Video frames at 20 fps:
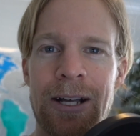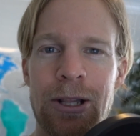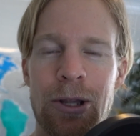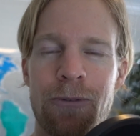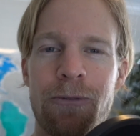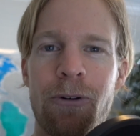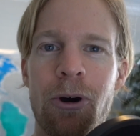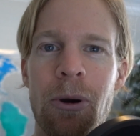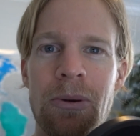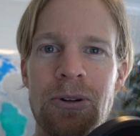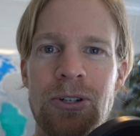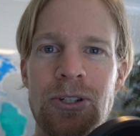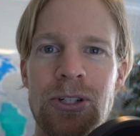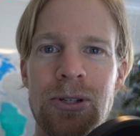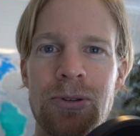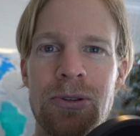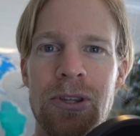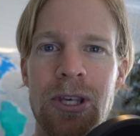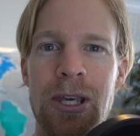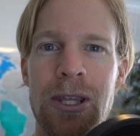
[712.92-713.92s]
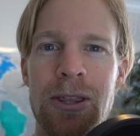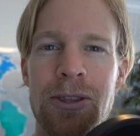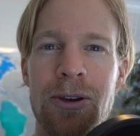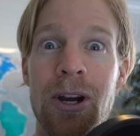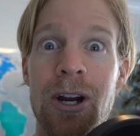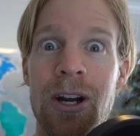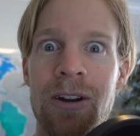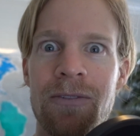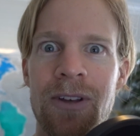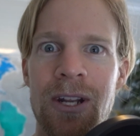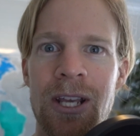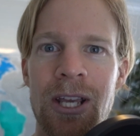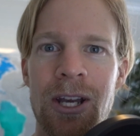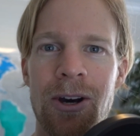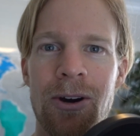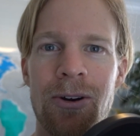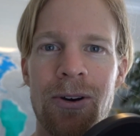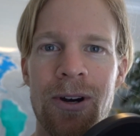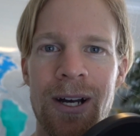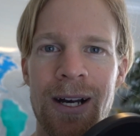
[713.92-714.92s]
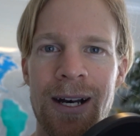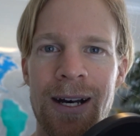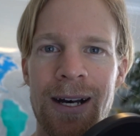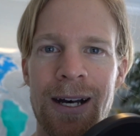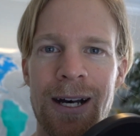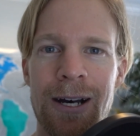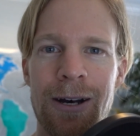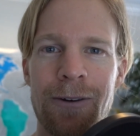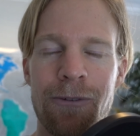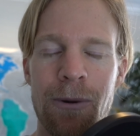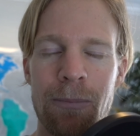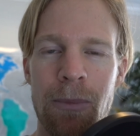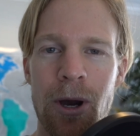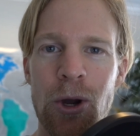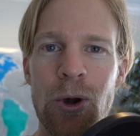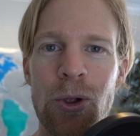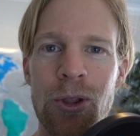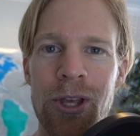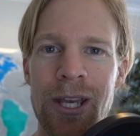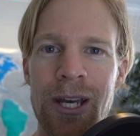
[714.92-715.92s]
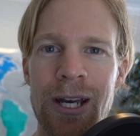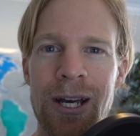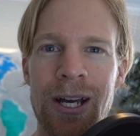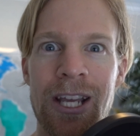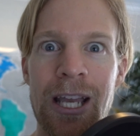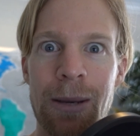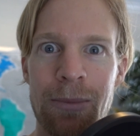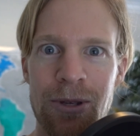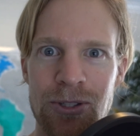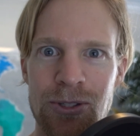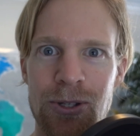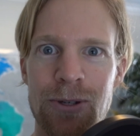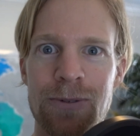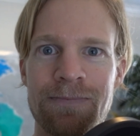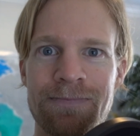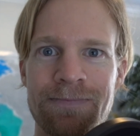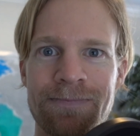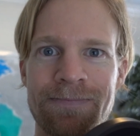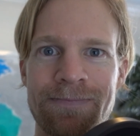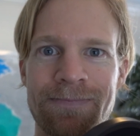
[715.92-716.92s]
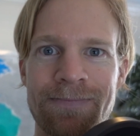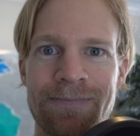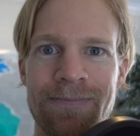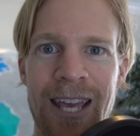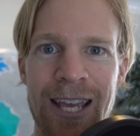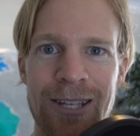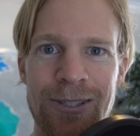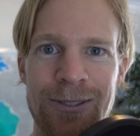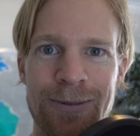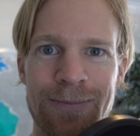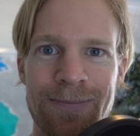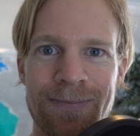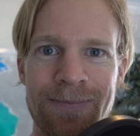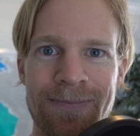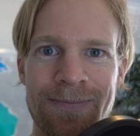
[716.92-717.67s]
look forward to the 3rd video from Mongolia coming soon. Thanks.